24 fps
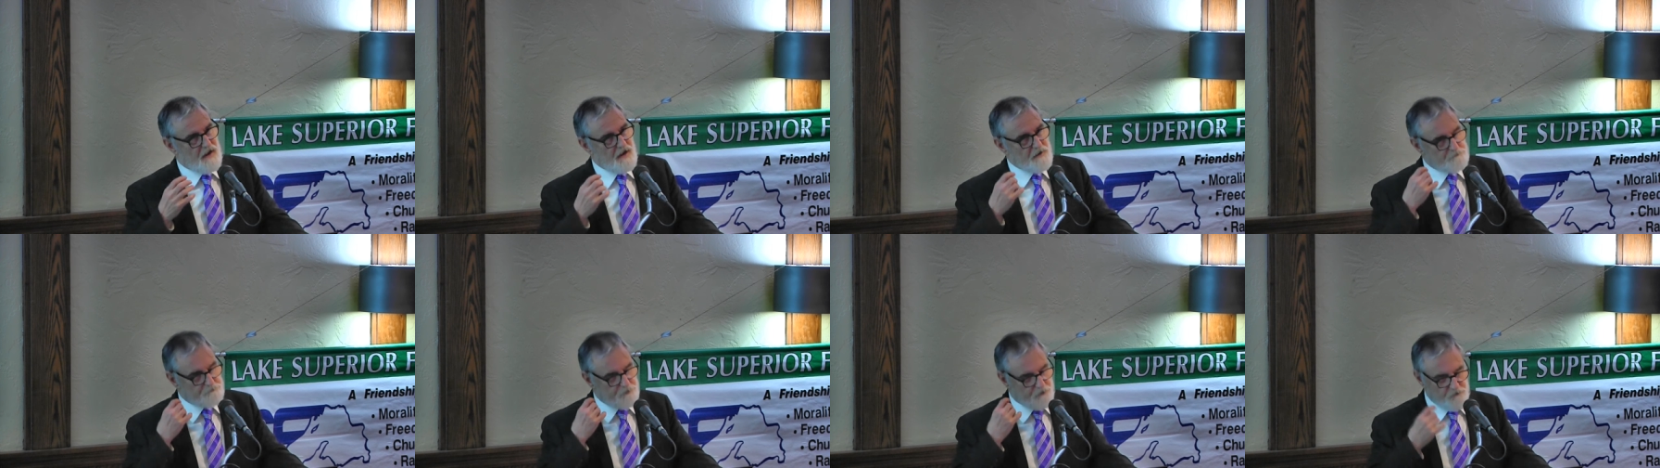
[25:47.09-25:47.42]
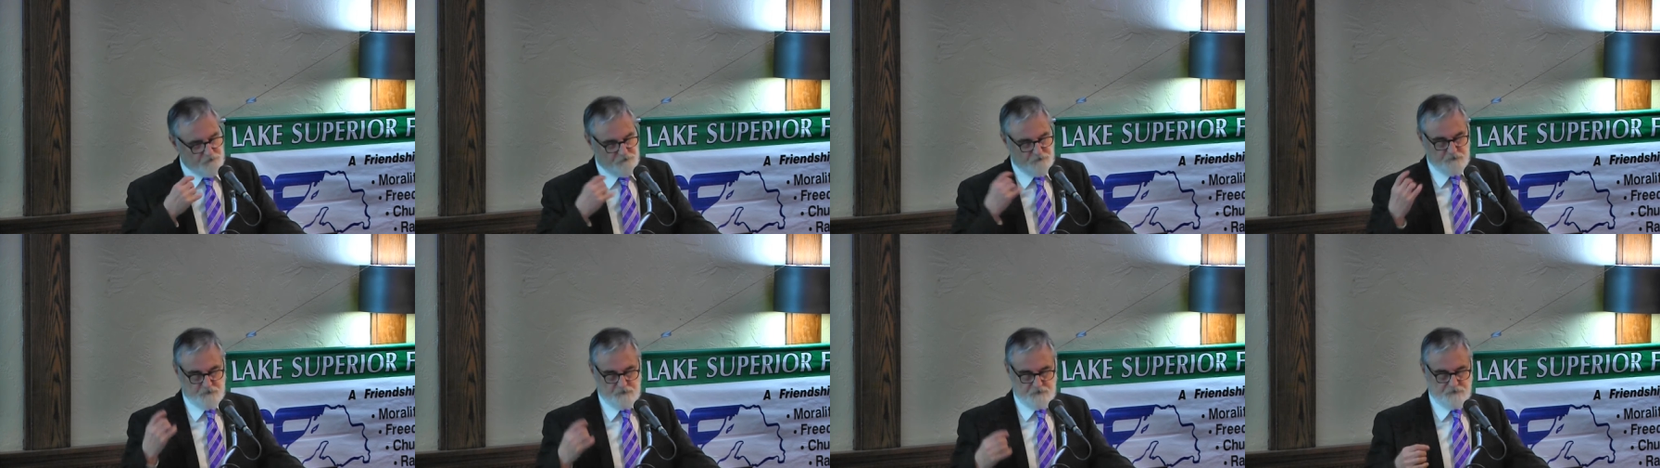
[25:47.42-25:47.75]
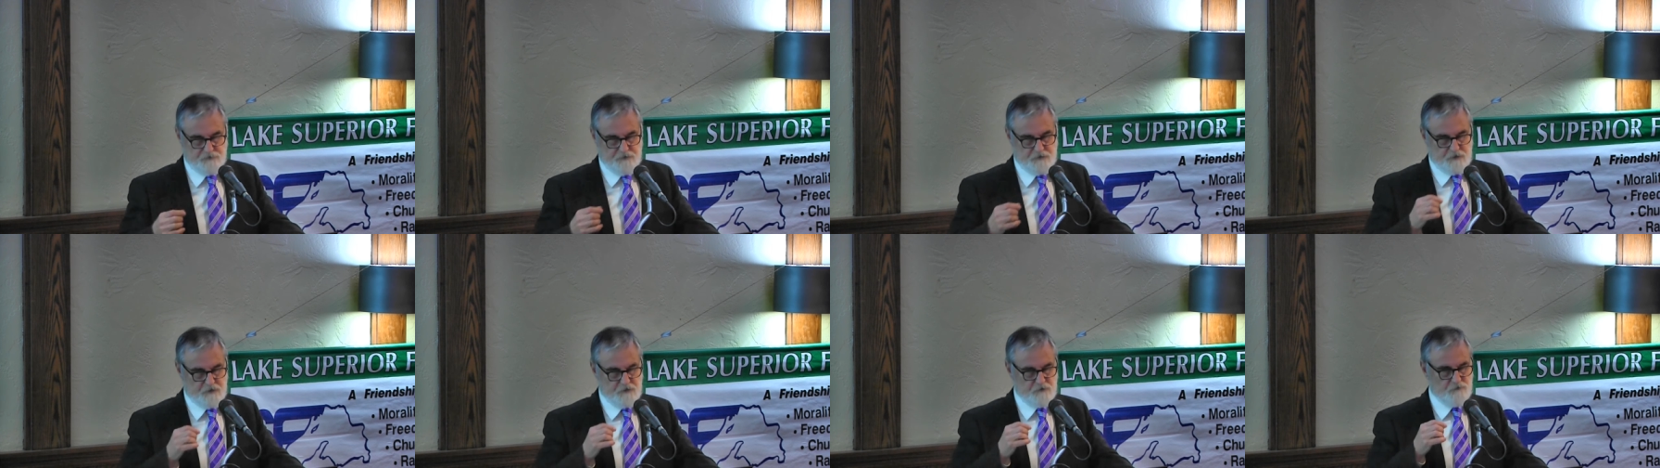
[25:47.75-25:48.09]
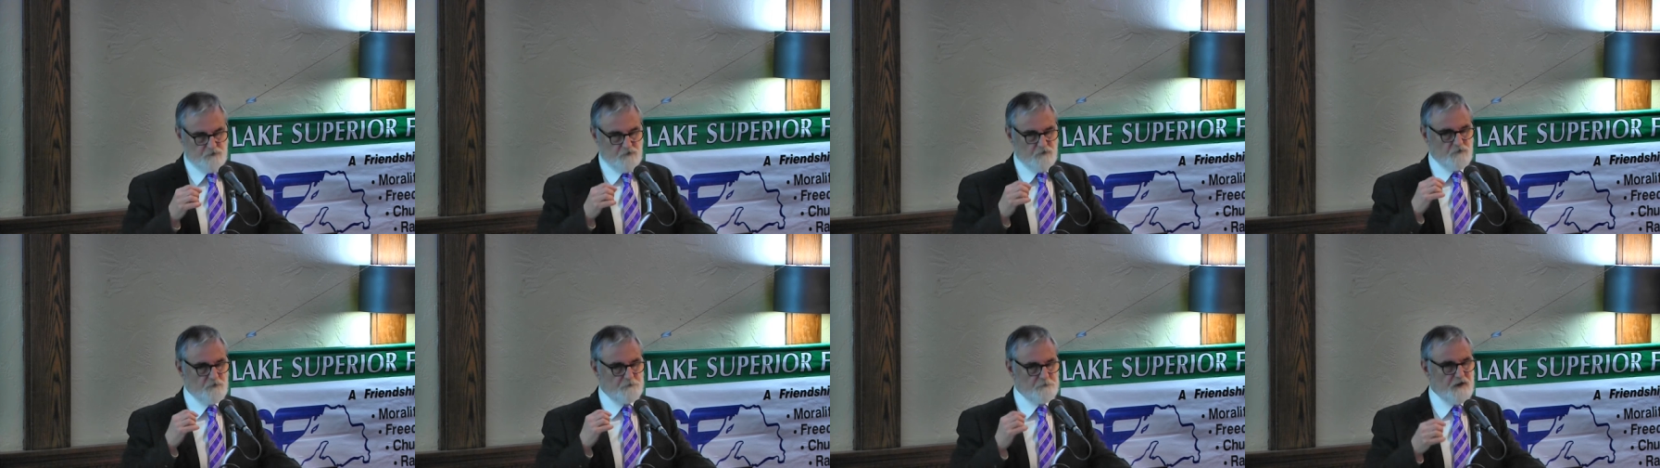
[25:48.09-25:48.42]
I personally think it's
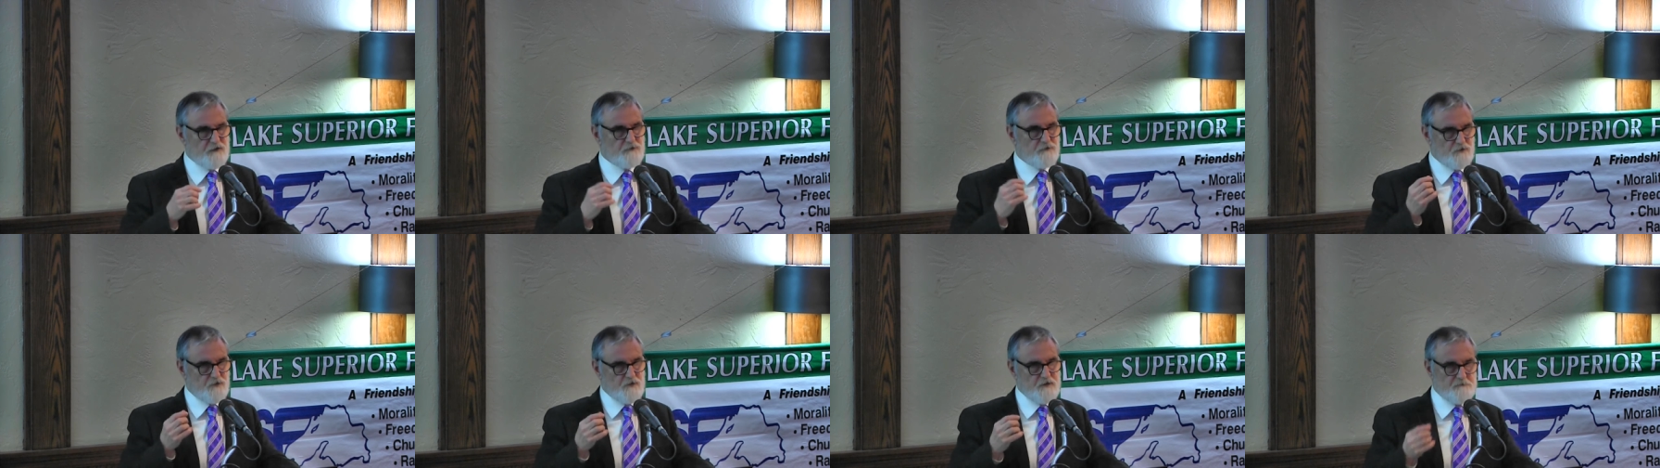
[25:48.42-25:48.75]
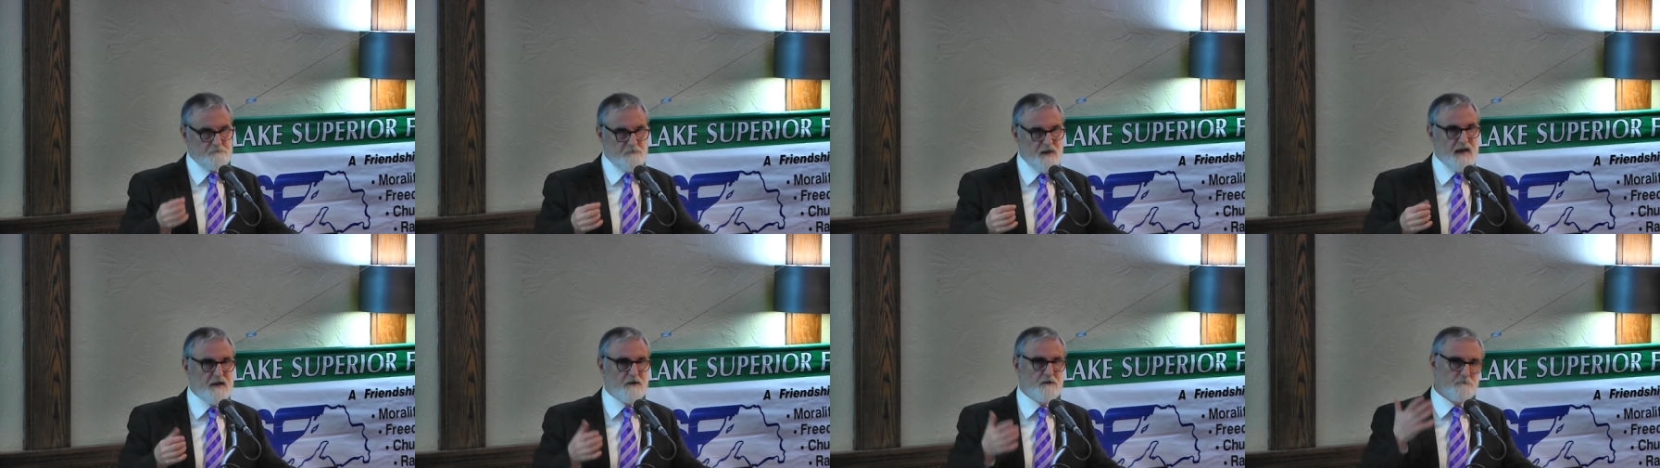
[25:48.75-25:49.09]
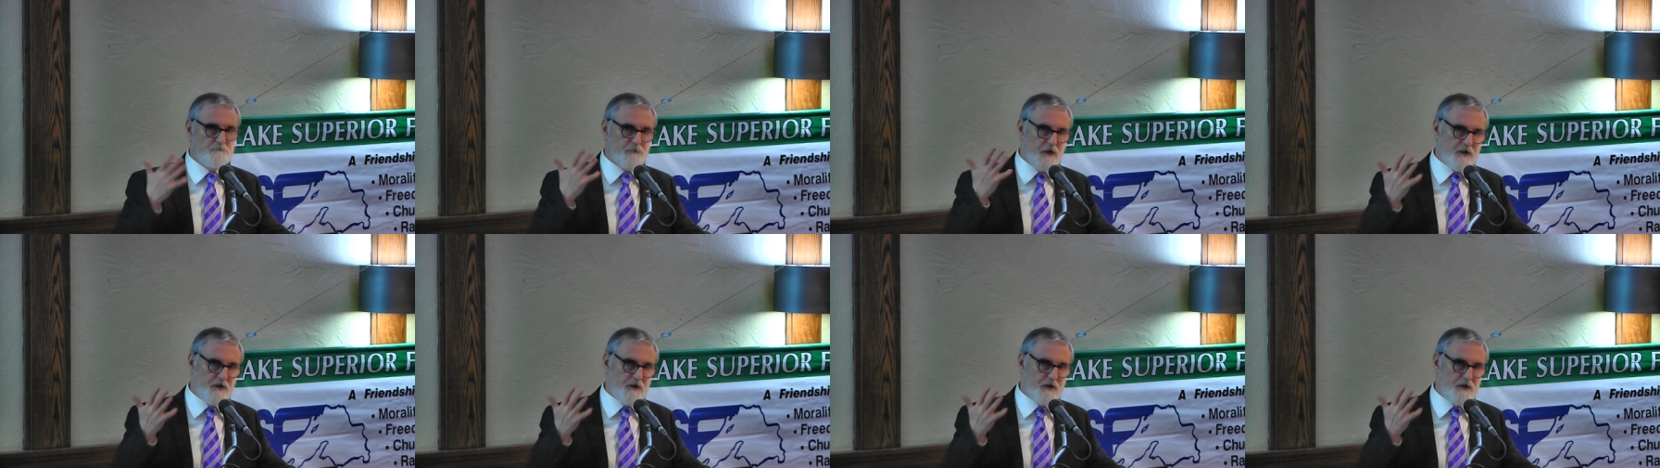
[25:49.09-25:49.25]
especially men,